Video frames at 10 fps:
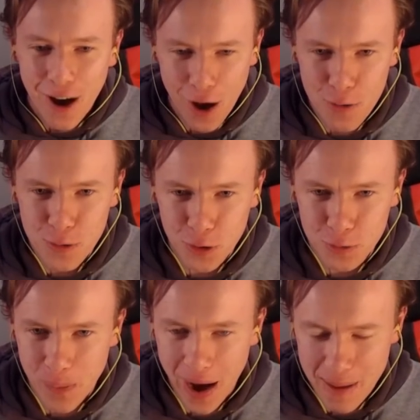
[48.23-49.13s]
Oh,
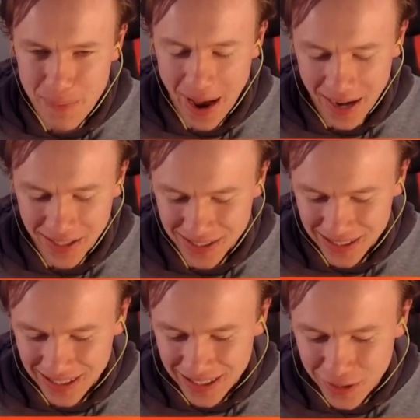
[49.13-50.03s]
goodbye
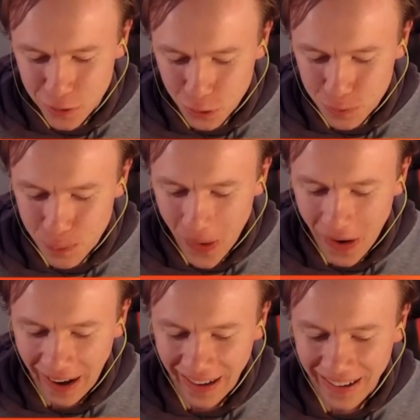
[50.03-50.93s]
base.
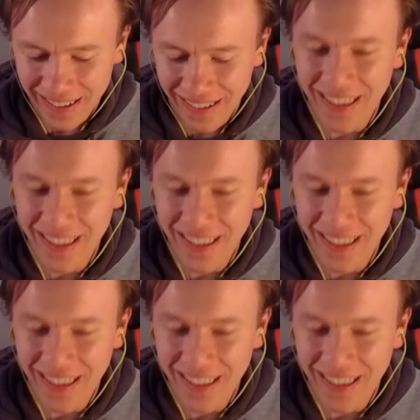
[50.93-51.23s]
Goodbye.